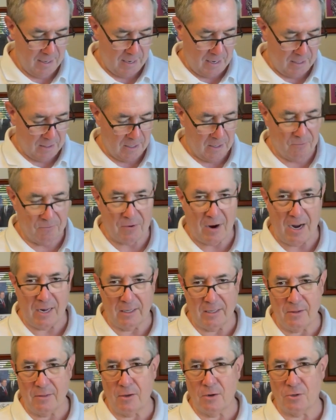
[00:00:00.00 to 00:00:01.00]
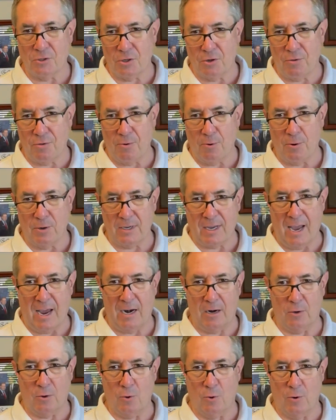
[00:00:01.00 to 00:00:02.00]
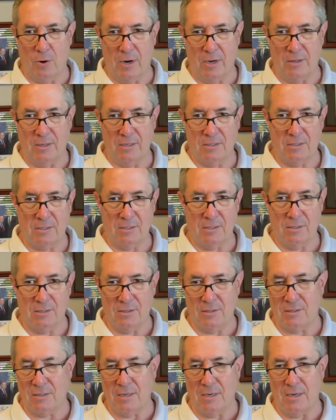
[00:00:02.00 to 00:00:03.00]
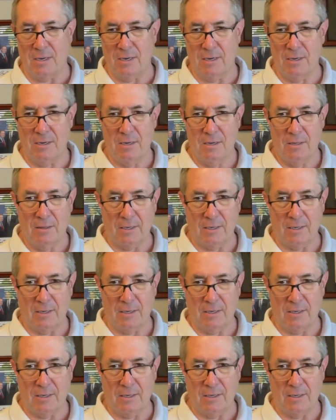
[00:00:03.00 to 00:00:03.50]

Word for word: And then finally, there's a third category, and this is uh,